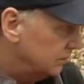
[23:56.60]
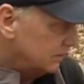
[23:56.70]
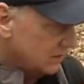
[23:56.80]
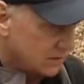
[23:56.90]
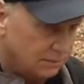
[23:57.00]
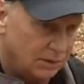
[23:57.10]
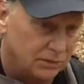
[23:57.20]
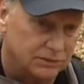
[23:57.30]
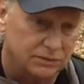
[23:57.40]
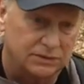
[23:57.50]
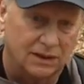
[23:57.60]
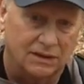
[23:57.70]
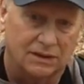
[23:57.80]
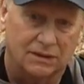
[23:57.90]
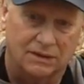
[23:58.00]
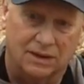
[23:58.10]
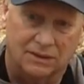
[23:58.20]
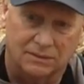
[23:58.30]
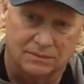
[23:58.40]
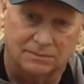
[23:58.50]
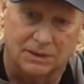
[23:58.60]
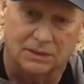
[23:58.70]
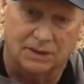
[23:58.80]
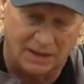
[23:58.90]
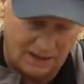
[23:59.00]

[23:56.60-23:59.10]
We'll see some boulders down here that are bigger than